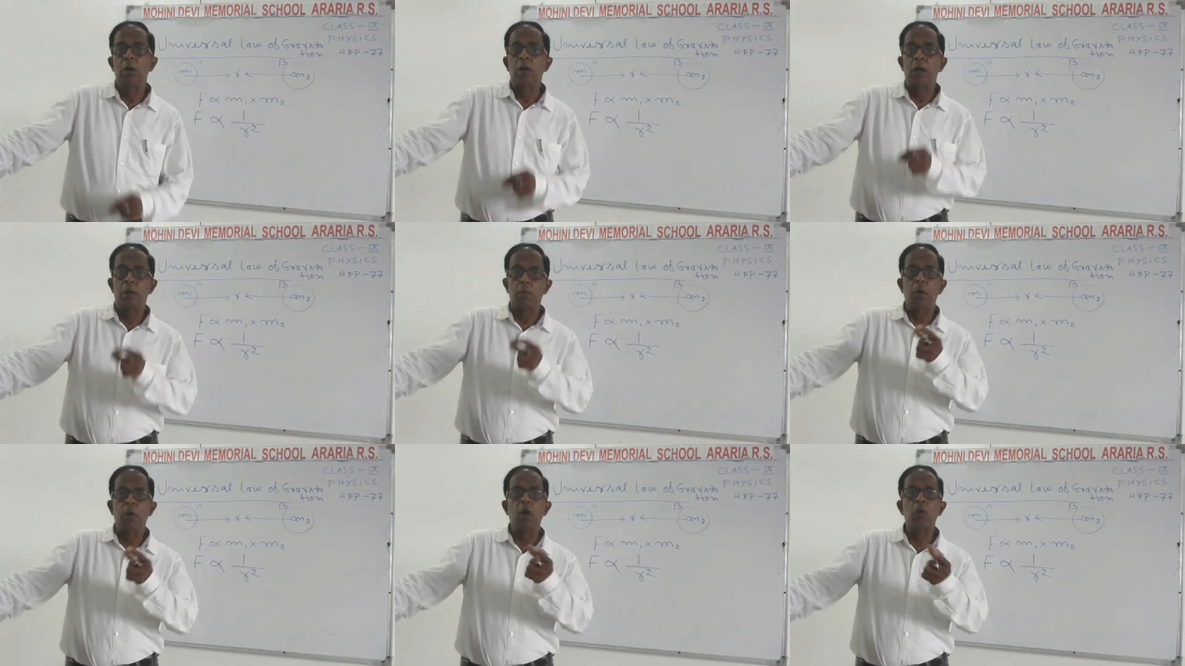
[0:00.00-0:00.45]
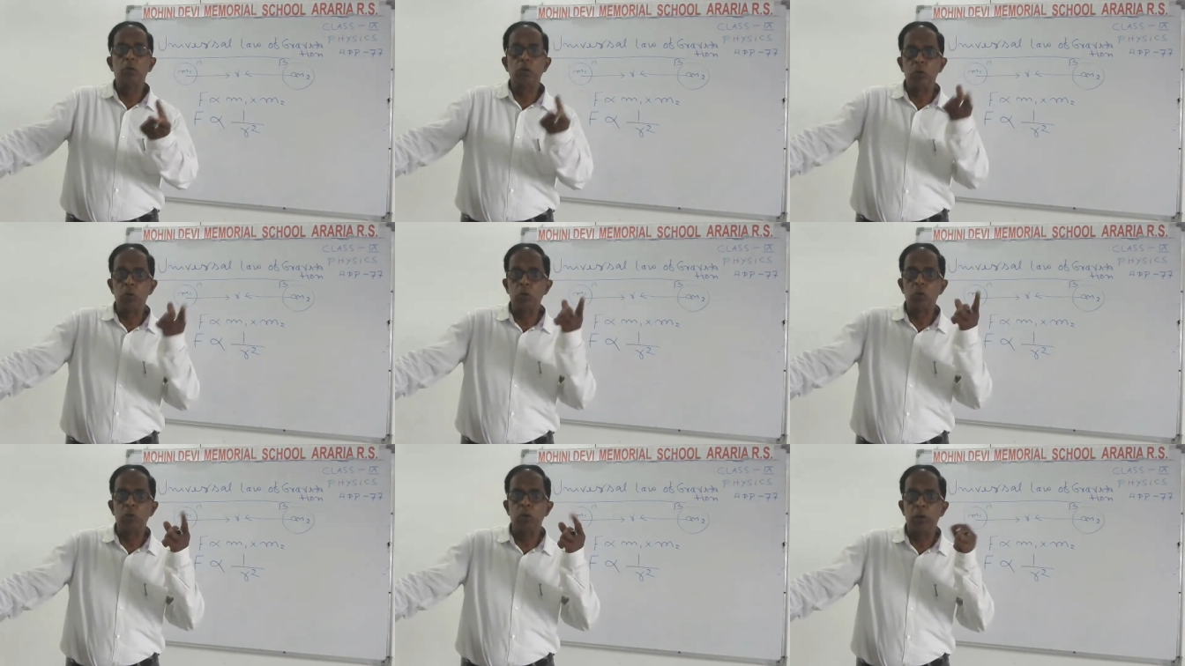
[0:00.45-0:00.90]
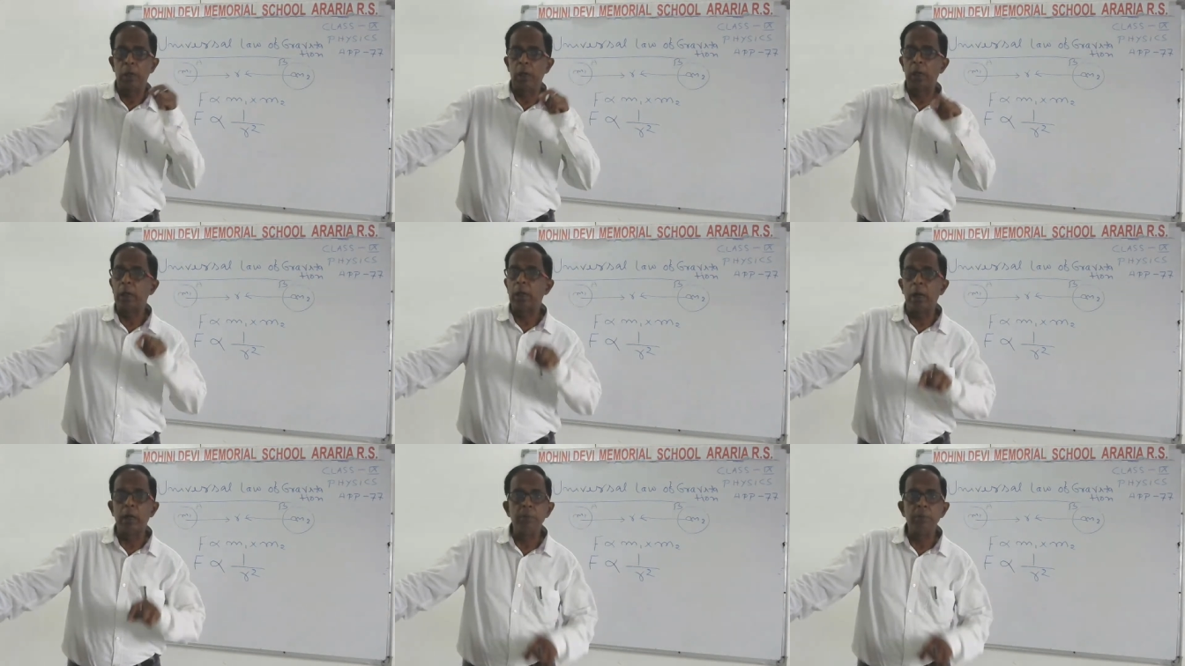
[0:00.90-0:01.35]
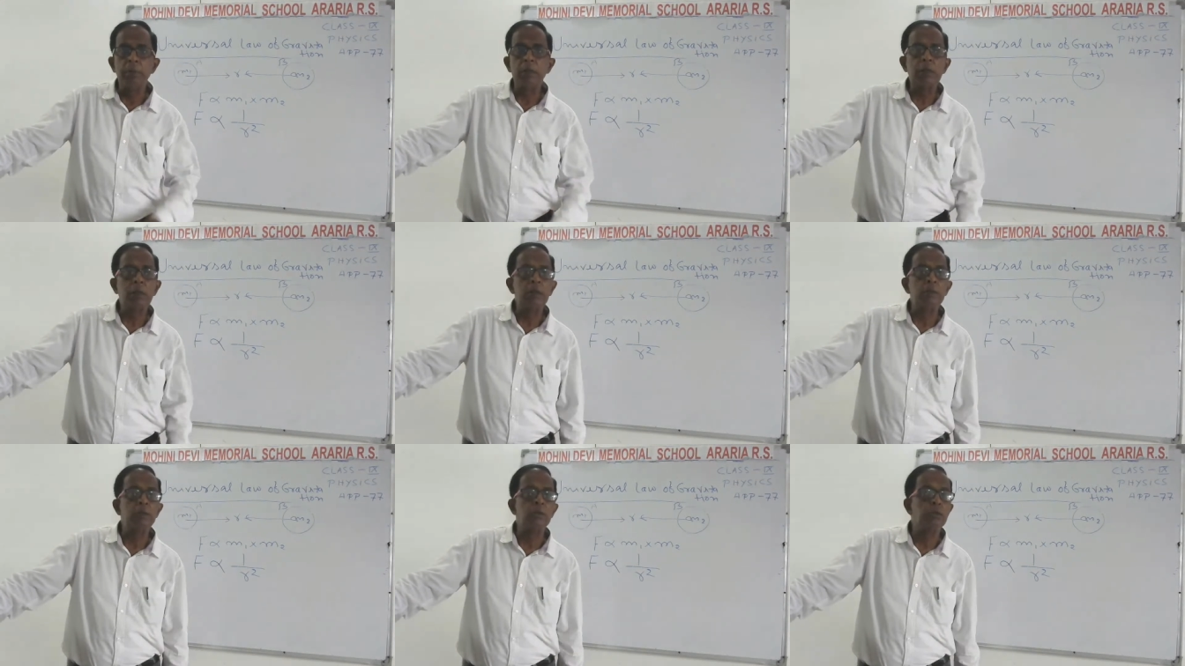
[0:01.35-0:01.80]
about your
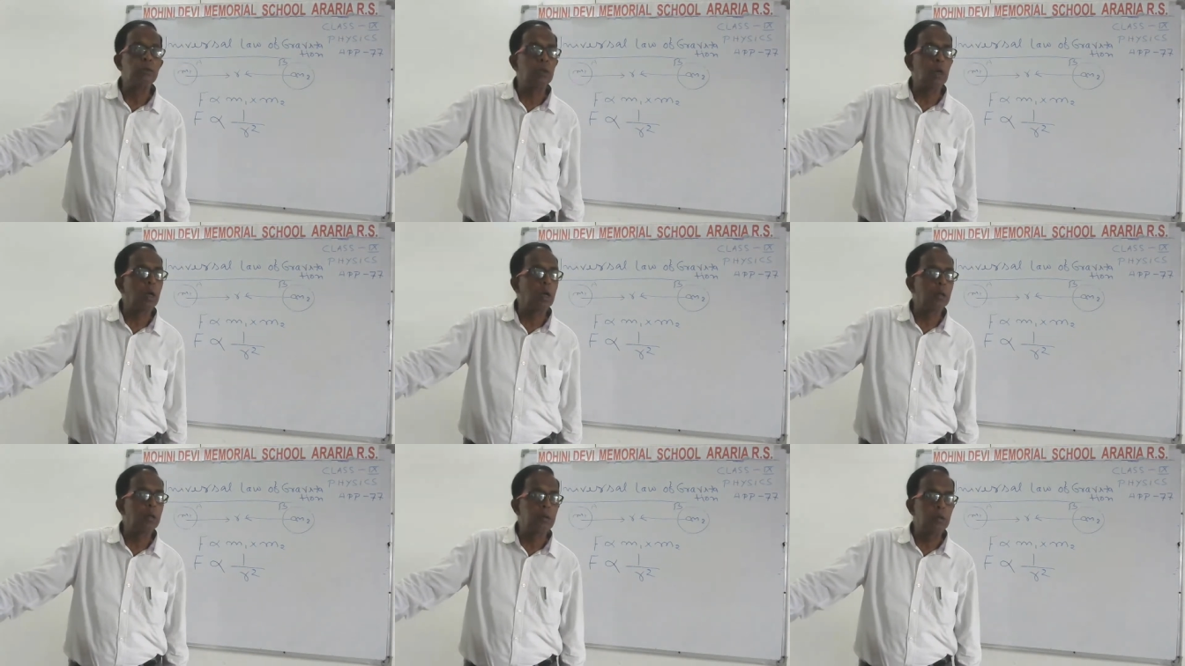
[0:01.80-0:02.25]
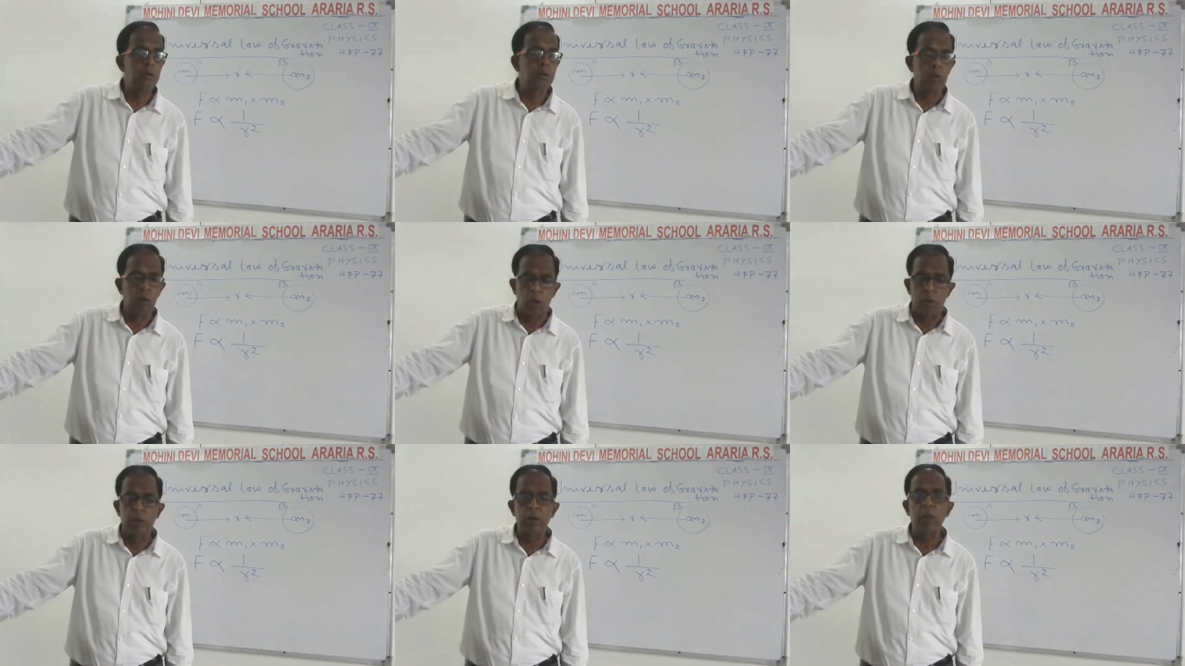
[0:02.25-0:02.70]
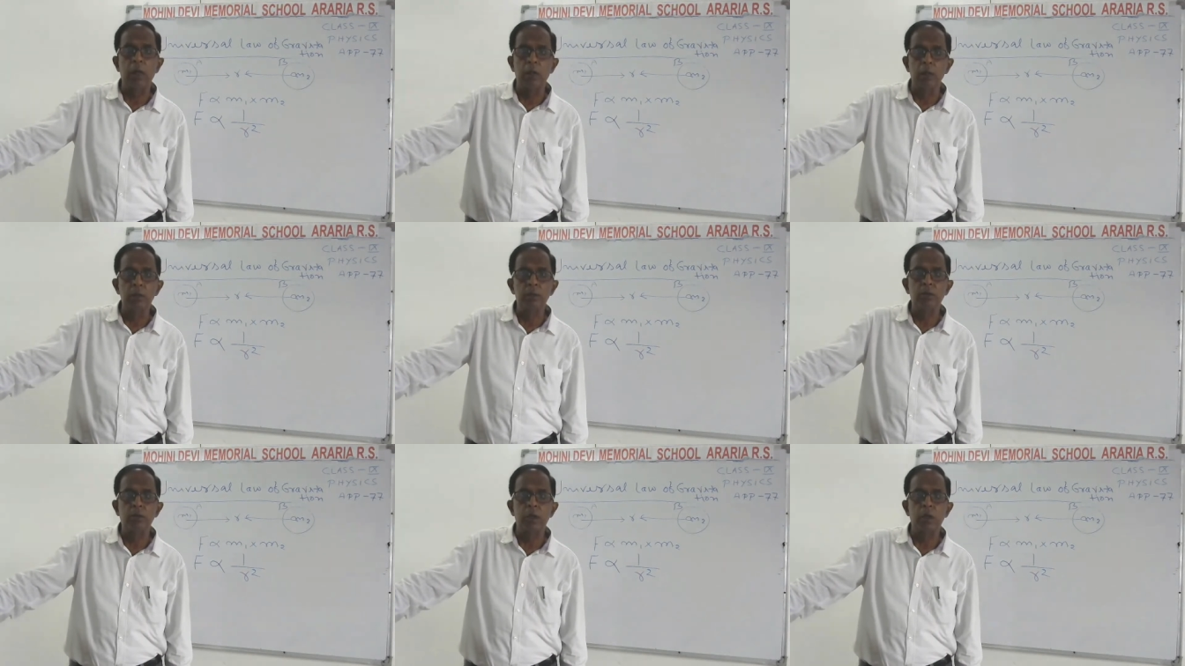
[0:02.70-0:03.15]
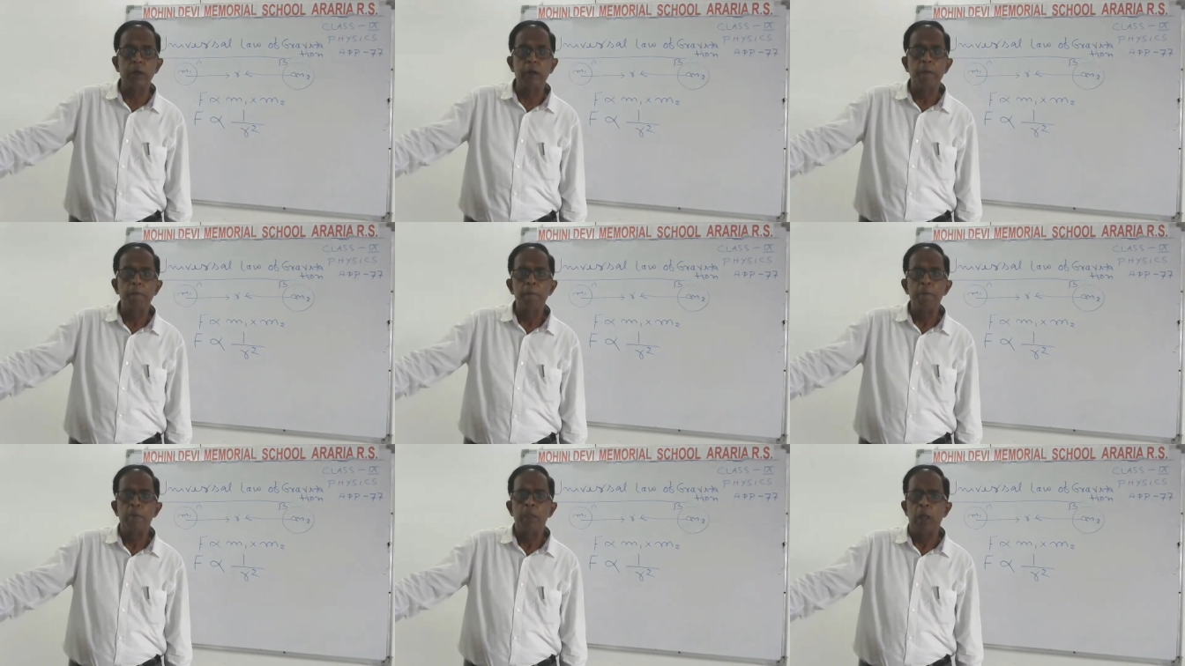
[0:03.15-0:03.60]
academic in charge, not yourself,